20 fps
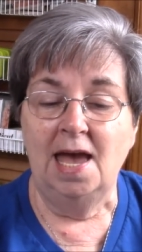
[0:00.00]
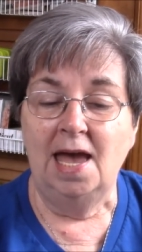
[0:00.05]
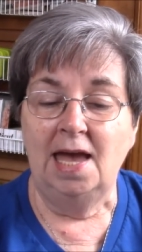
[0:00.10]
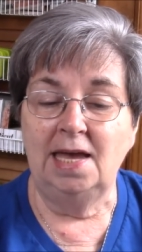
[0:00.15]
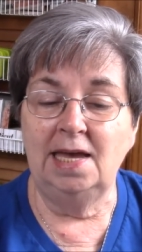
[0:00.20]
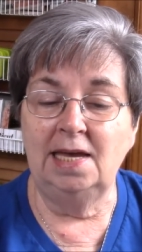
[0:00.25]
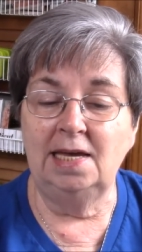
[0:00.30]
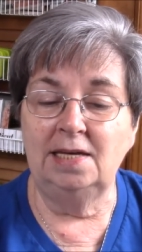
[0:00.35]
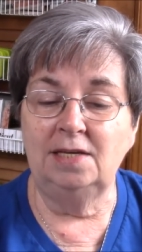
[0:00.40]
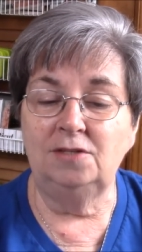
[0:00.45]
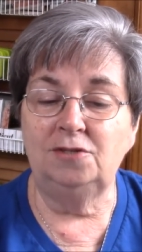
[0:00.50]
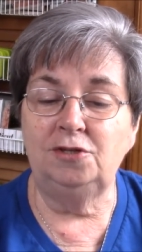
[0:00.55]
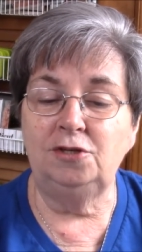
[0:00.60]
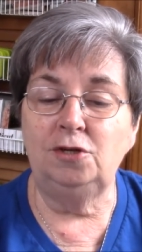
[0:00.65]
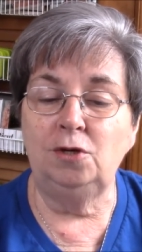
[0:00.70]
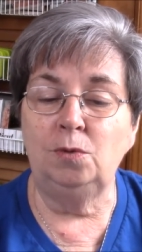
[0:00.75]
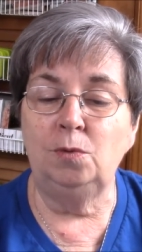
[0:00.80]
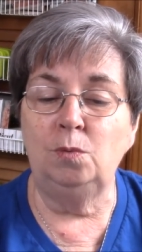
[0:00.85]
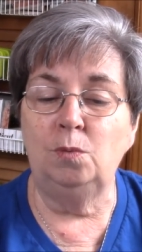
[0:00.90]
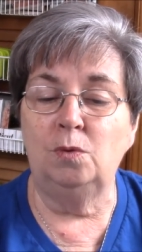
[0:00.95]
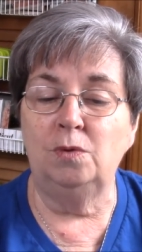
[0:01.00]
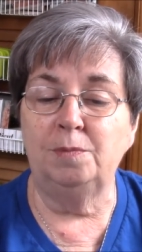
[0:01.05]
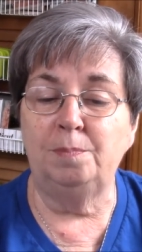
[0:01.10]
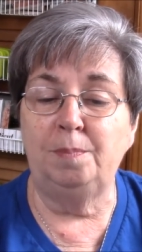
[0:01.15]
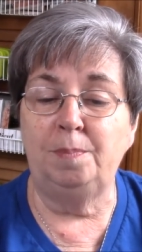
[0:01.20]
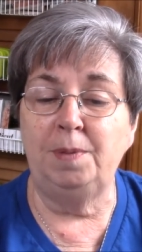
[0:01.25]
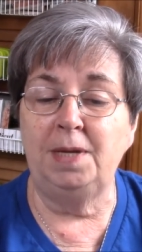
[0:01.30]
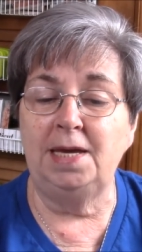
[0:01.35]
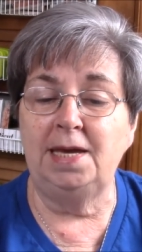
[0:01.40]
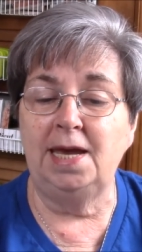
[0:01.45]
is you will
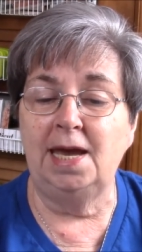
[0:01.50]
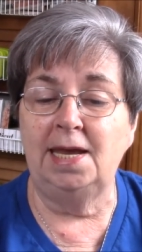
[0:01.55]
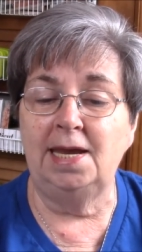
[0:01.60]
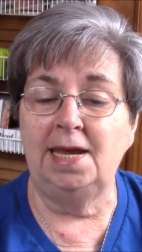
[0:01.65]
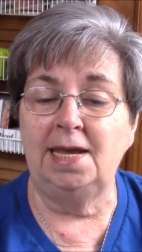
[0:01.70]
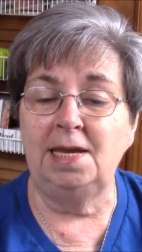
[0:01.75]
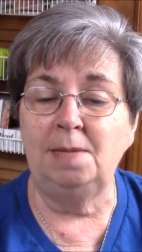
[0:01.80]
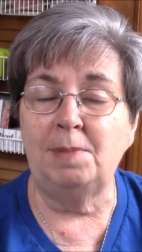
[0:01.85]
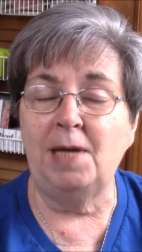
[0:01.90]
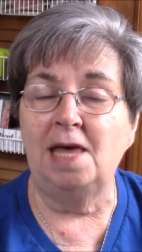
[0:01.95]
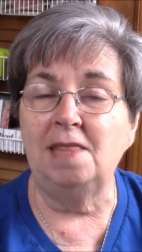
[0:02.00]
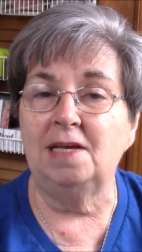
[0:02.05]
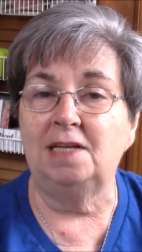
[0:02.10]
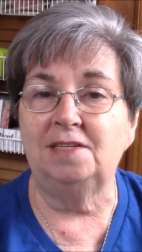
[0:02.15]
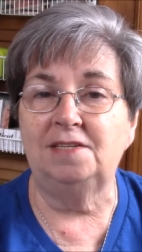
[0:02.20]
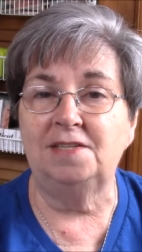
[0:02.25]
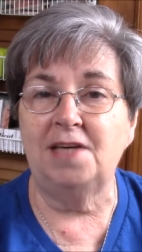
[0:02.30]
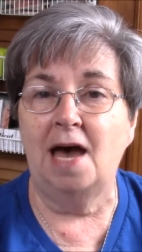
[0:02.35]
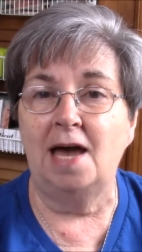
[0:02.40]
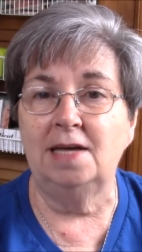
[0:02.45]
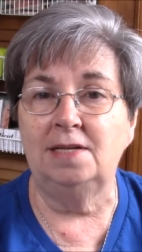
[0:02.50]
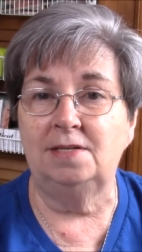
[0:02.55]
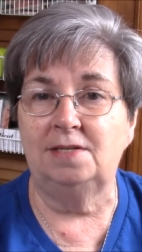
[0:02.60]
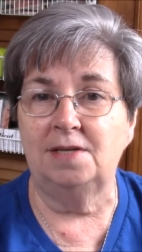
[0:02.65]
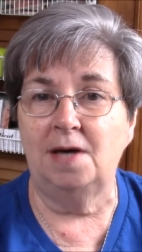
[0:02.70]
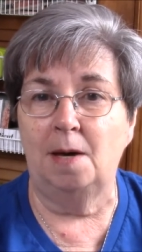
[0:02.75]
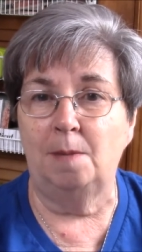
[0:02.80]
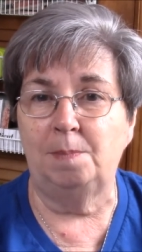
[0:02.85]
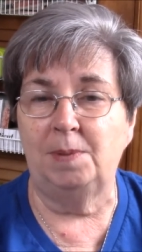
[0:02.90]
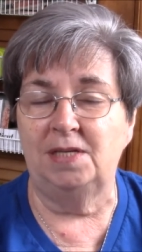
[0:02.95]
be get anybody that signs
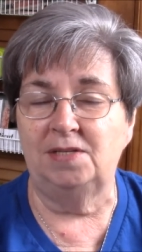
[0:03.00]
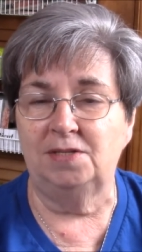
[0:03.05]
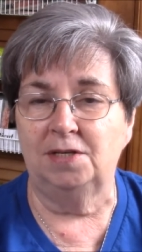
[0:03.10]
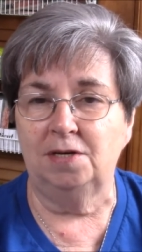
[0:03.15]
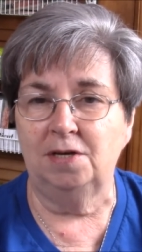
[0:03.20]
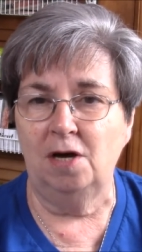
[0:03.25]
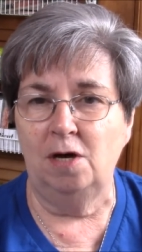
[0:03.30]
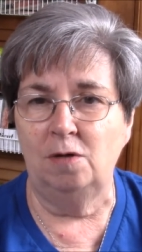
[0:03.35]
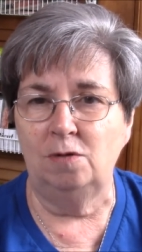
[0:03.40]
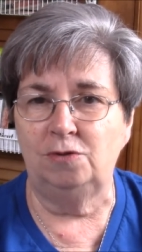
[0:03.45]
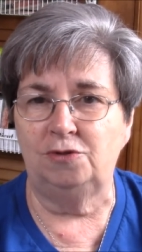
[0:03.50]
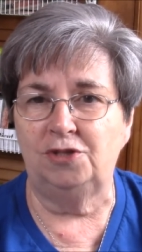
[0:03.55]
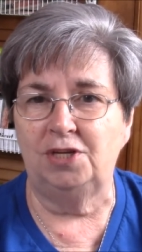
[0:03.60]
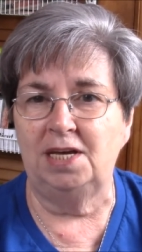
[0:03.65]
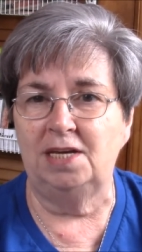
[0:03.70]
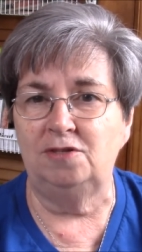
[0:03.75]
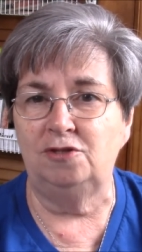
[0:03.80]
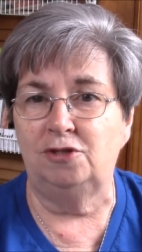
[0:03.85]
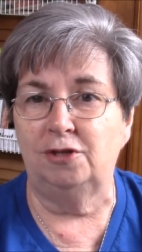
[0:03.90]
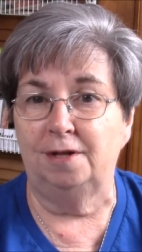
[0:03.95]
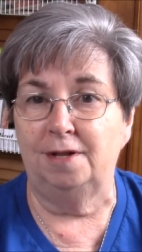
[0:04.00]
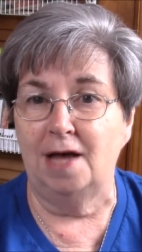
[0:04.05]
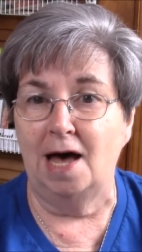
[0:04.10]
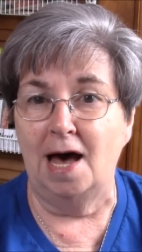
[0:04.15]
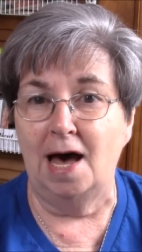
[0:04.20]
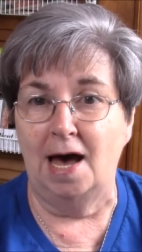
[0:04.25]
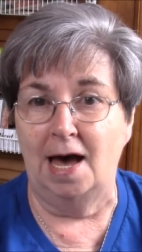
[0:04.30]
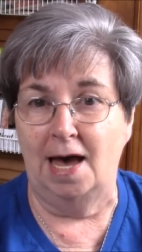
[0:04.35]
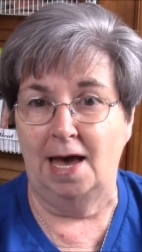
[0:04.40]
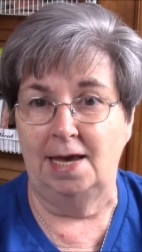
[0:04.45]
up as a coach in
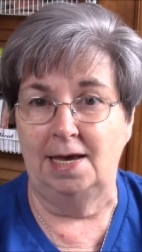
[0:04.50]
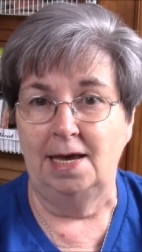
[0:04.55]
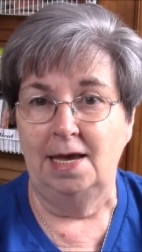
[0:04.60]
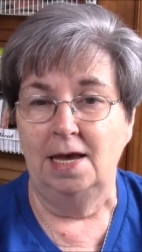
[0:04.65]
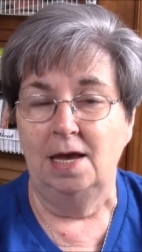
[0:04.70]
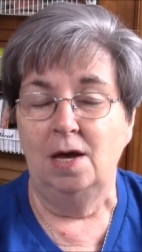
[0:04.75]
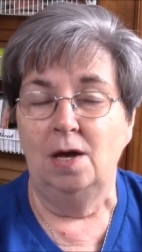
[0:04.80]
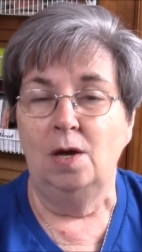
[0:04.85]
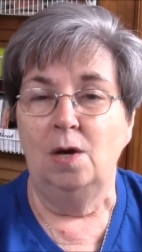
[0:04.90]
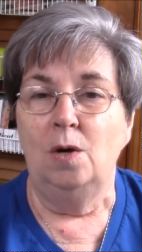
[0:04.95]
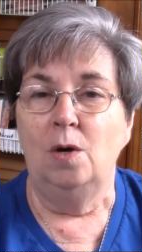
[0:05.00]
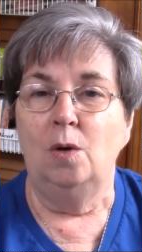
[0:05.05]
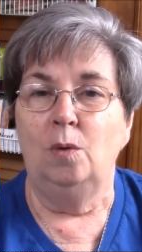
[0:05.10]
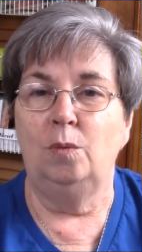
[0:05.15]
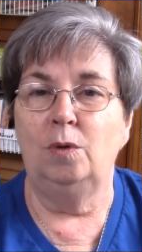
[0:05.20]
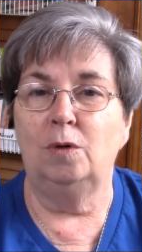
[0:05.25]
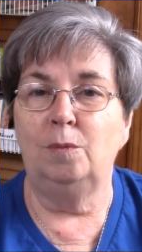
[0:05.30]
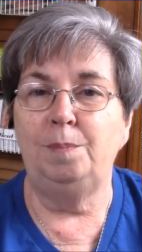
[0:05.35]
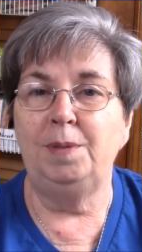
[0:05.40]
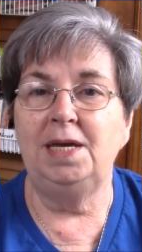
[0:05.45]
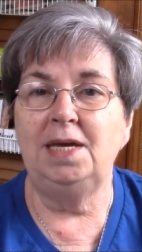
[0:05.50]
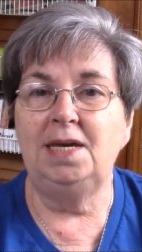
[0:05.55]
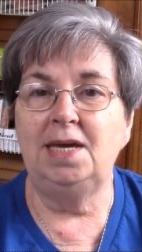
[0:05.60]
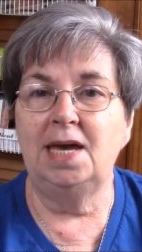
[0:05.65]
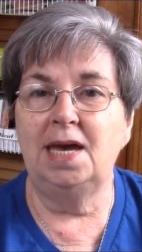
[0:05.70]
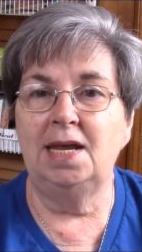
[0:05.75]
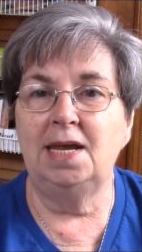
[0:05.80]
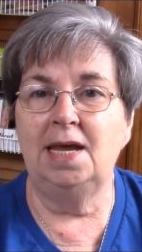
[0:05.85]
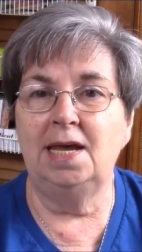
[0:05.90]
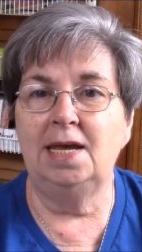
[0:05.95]
July will be
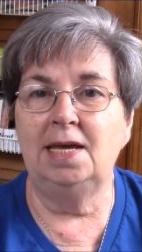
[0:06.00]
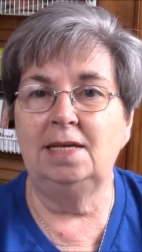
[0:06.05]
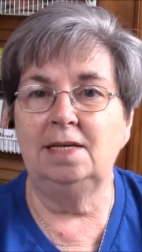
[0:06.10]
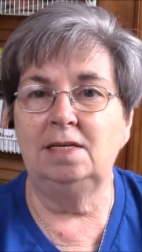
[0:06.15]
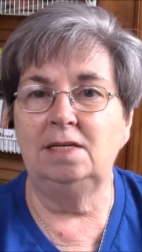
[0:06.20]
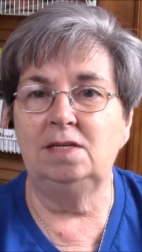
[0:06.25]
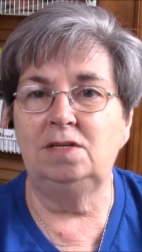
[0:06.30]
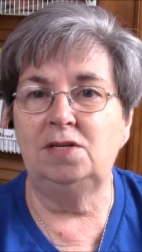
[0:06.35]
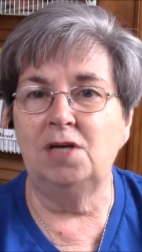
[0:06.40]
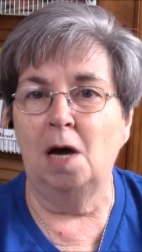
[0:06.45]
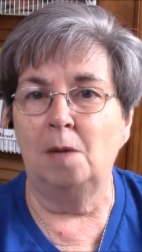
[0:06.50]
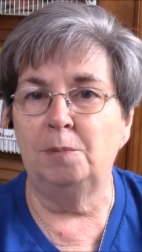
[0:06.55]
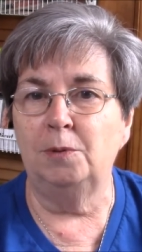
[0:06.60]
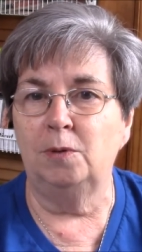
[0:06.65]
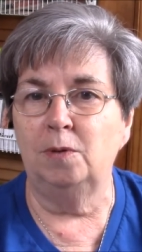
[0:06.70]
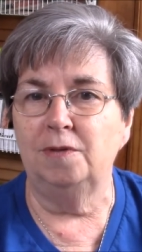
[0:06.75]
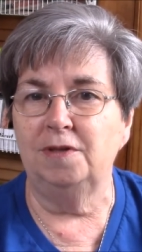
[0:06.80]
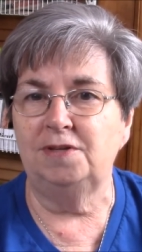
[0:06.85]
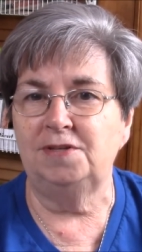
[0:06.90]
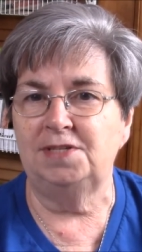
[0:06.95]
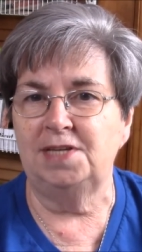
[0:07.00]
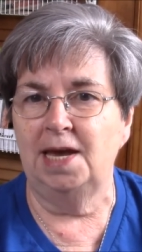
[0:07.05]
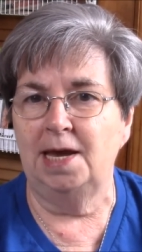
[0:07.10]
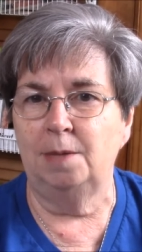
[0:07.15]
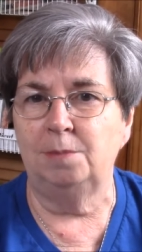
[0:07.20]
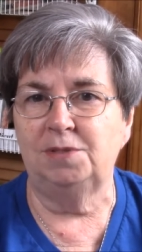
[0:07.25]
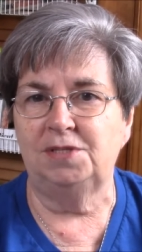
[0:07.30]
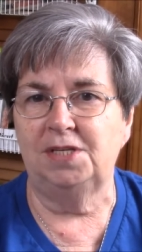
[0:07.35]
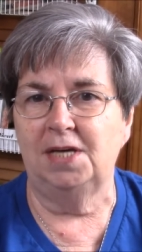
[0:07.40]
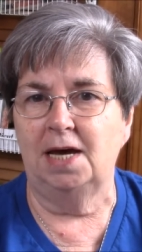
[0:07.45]
getting double the
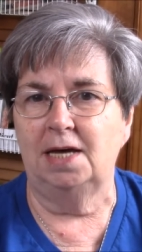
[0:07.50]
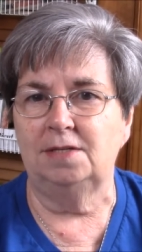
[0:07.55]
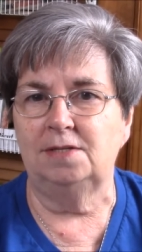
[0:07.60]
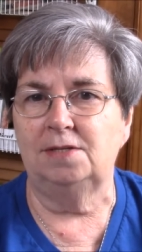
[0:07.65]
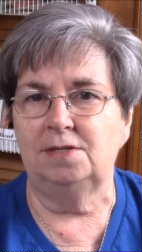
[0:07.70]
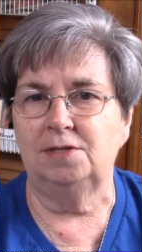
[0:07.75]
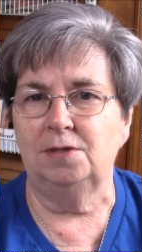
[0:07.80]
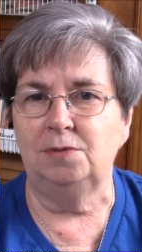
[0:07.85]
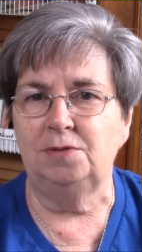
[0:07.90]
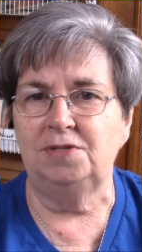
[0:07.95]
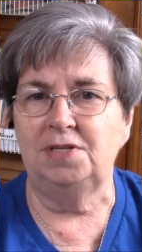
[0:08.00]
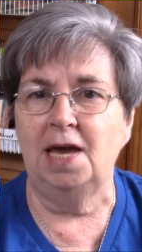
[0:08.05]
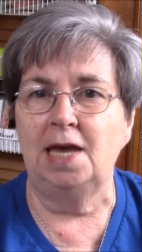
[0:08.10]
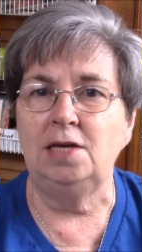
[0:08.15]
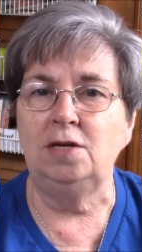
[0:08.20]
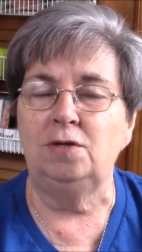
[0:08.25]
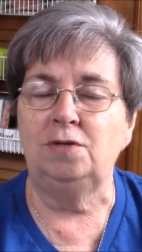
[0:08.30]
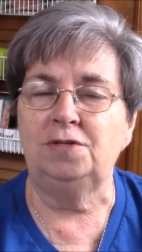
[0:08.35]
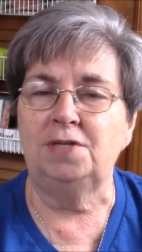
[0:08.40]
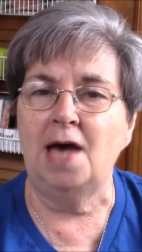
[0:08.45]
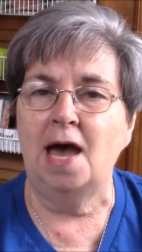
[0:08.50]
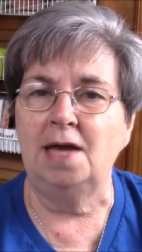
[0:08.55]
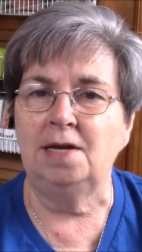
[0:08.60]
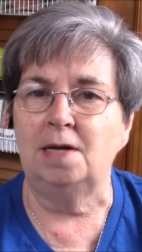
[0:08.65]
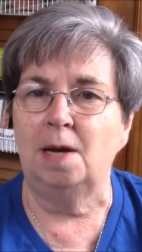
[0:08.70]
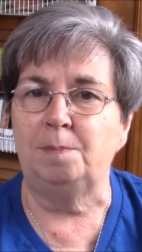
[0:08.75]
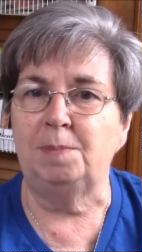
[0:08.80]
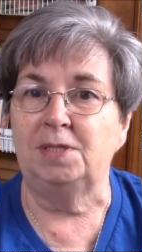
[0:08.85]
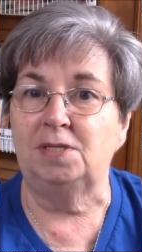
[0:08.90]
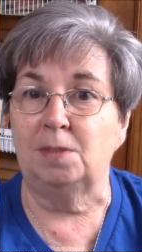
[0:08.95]
stamp sets so say you sign
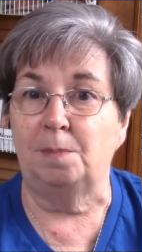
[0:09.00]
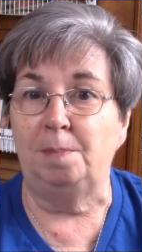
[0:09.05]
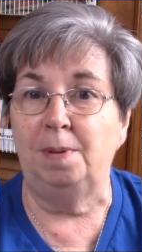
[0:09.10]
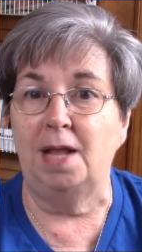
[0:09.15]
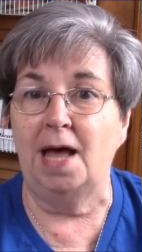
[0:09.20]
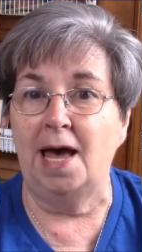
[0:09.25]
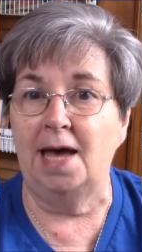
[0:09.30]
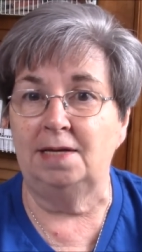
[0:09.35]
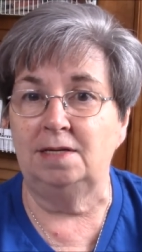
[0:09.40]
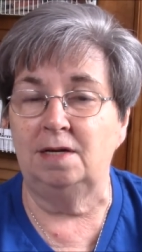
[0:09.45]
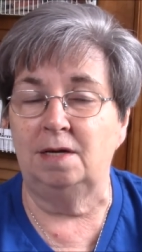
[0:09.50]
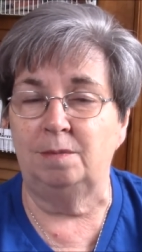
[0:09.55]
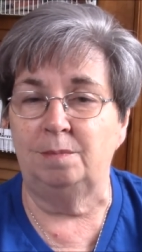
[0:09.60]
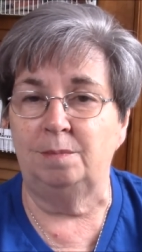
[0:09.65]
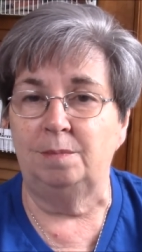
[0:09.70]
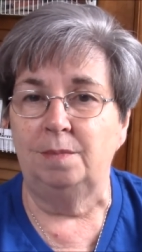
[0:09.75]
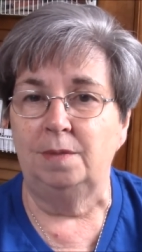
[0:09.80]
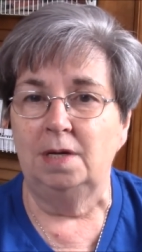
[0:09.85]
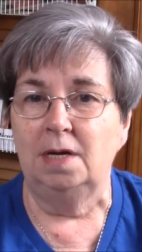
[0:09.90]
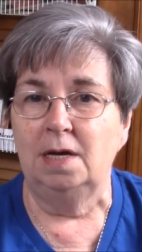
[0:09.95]
up as a platinum